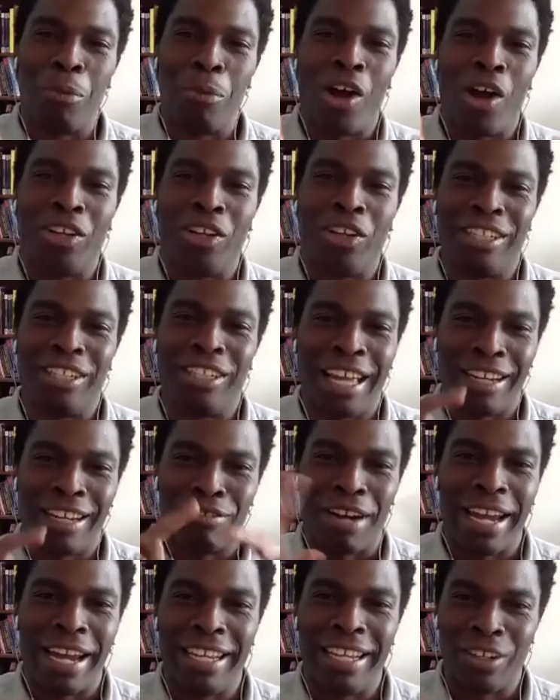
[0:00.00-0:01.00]
than like
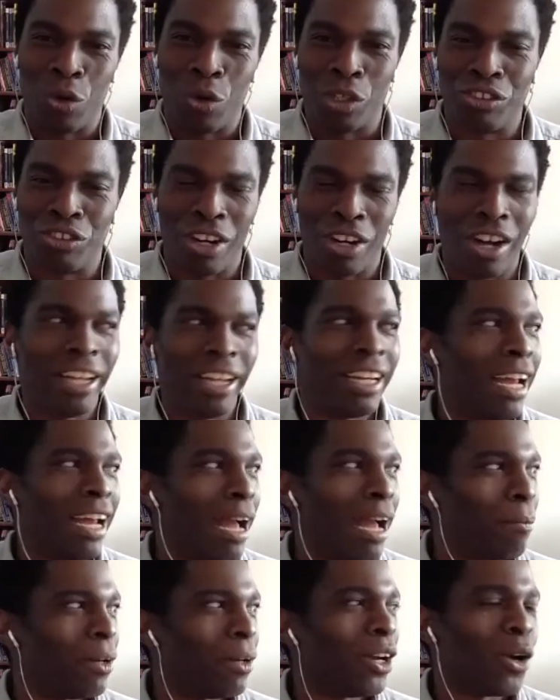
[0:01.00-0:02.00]
writing or drawing. I'm
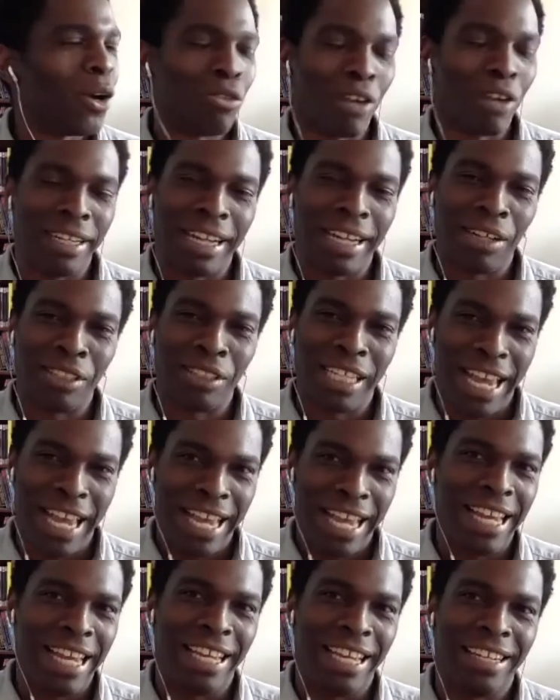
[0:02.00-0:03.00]
going to go right down to
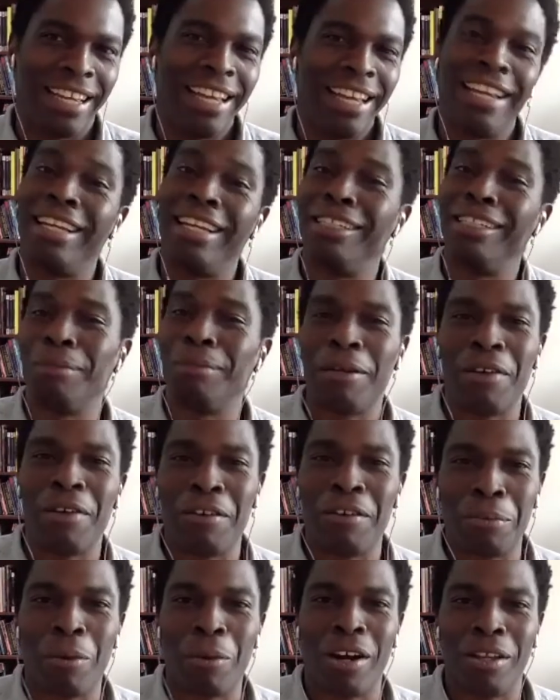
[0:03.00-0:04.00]
inking. Inking is my
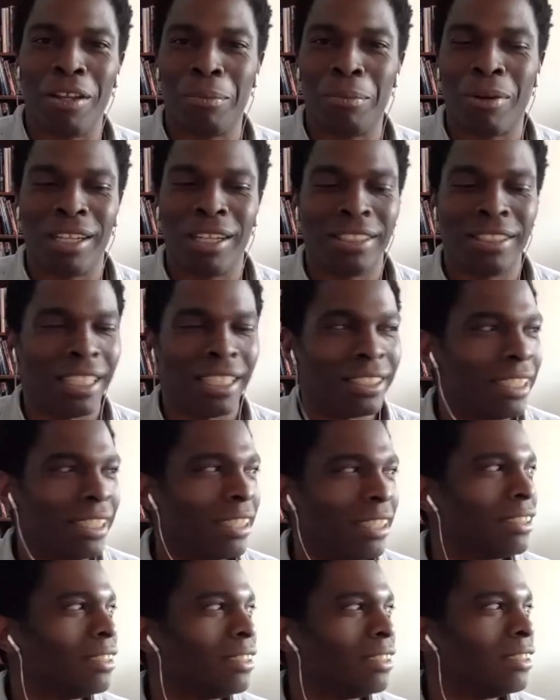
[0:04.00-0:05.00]
favorite part of the process.
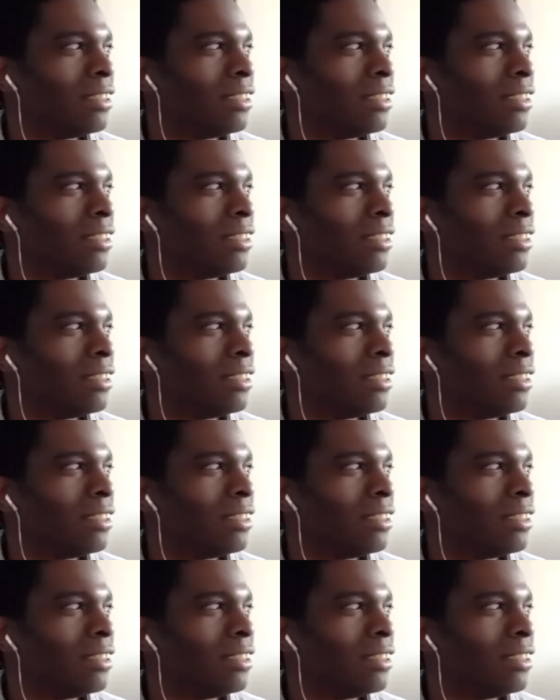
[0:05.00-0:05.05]
It's